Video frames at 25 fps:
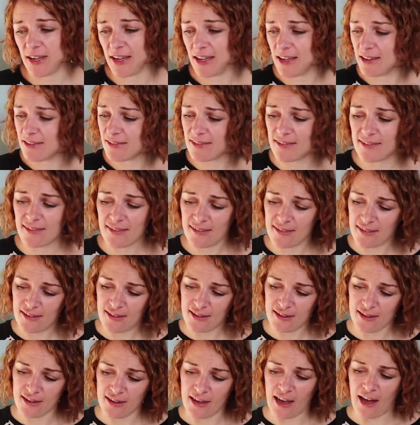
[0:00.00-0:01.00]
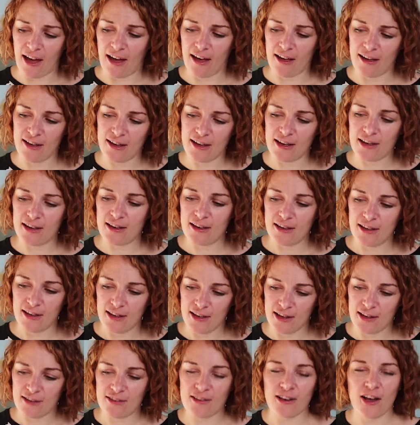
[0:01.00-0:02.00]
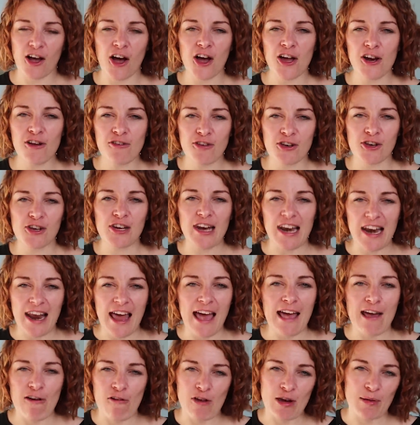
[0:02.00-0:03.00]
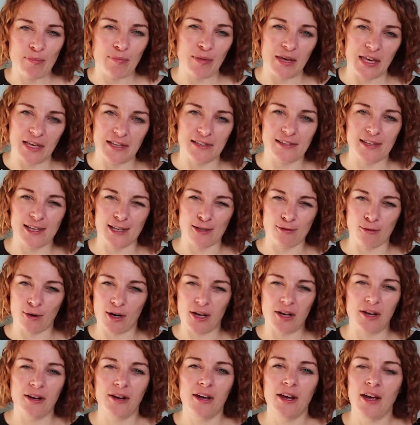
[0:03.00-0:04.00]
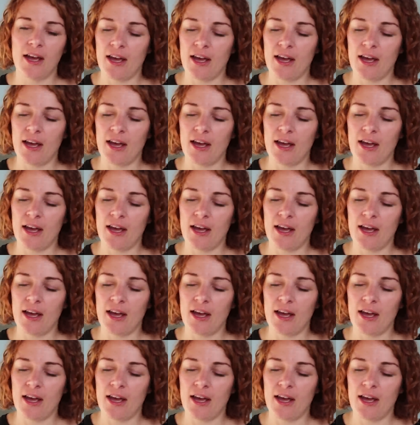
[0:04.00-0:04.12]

It's a kind of good layering piece, this one.